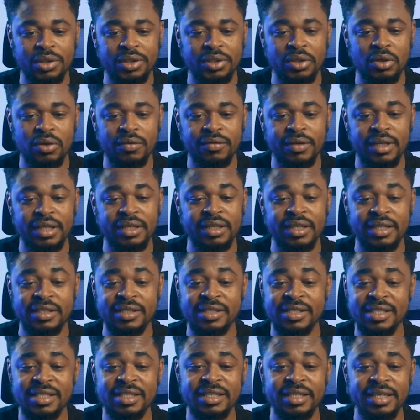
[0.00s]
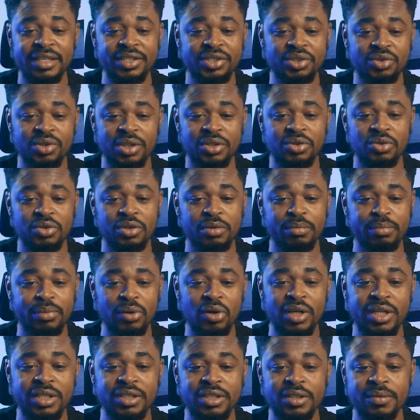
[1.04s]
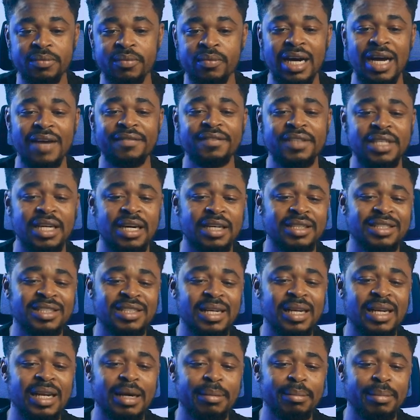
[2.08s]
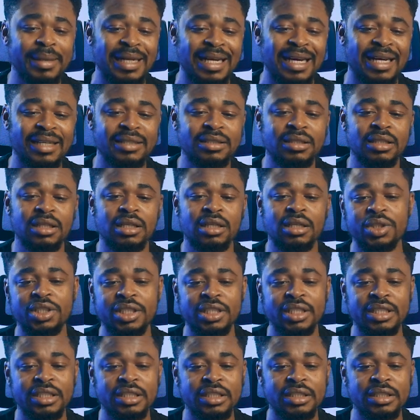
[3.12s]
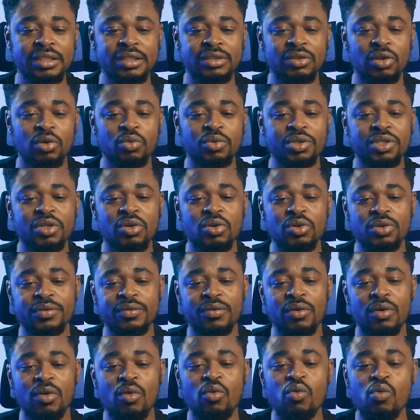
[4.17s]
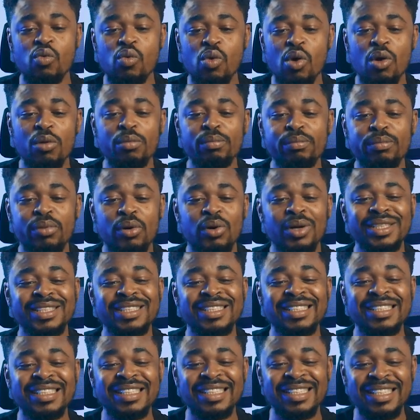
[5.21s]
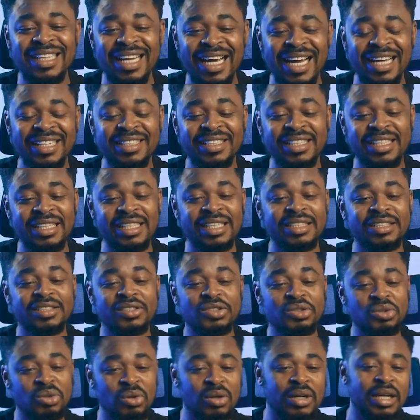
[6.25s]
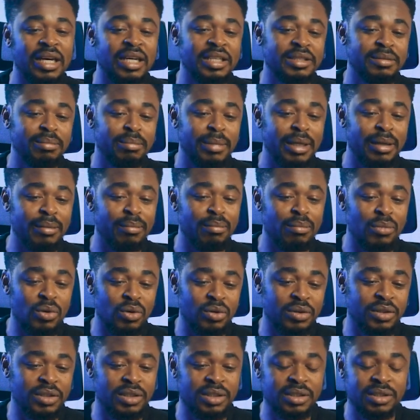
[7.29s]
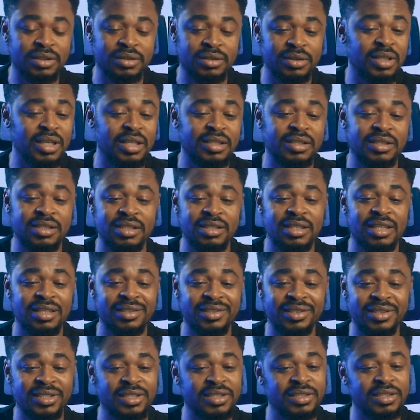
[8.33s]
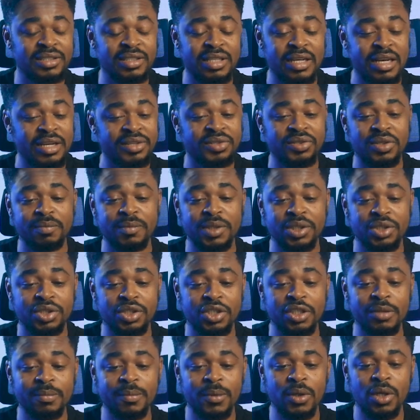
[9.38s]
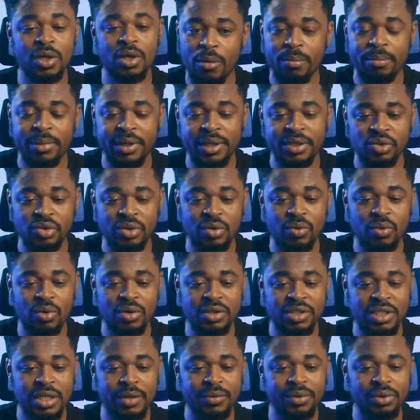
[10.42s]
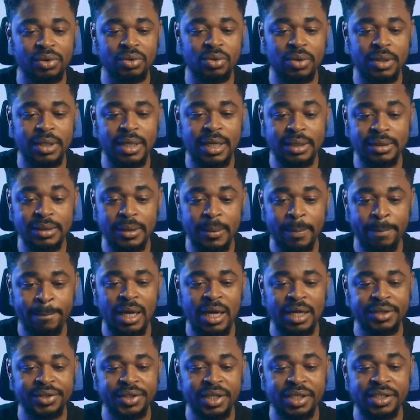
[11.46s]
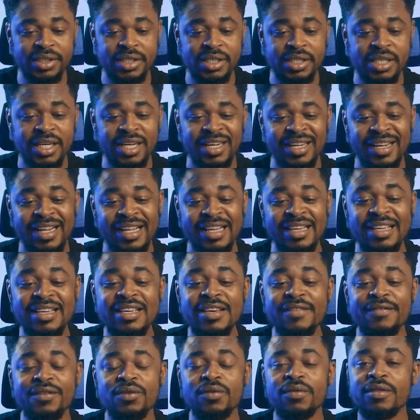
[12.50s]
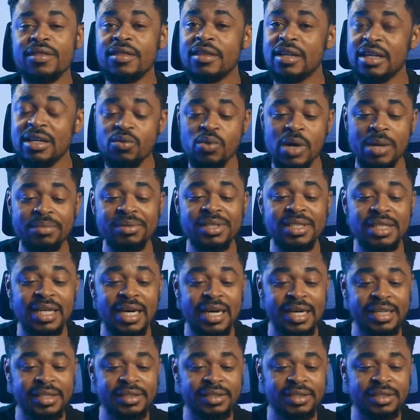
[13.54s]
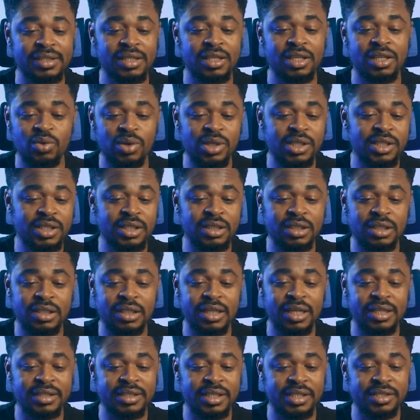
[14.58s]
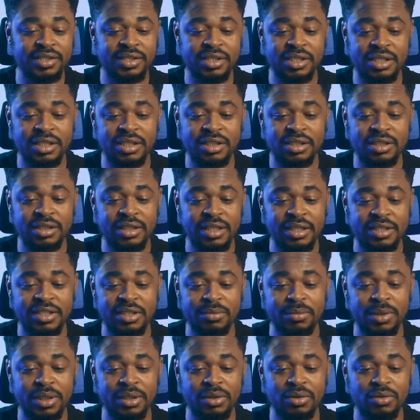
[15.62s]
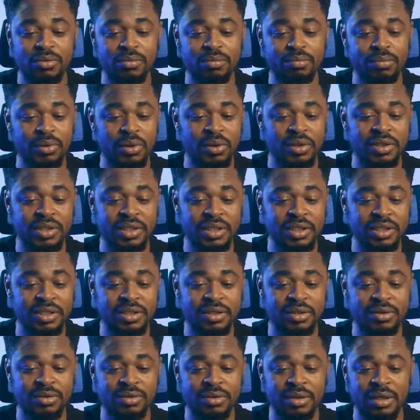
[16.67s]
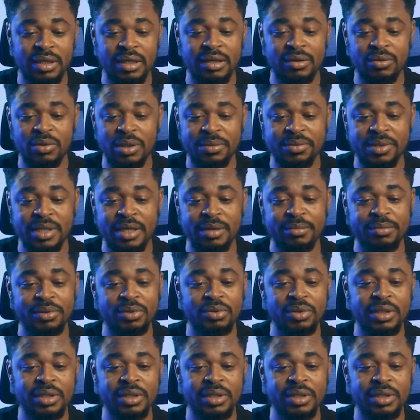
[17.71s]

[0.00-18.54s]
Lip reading: what they offer. You can see here straight to the point. They have their Stellar plan, which goes for $1.98 per month. You can see that this is extremely cheap compared to the ones that we looked at. And you can see here that they give you 3 websites, 20 gig SSD, 30 mailboxes, website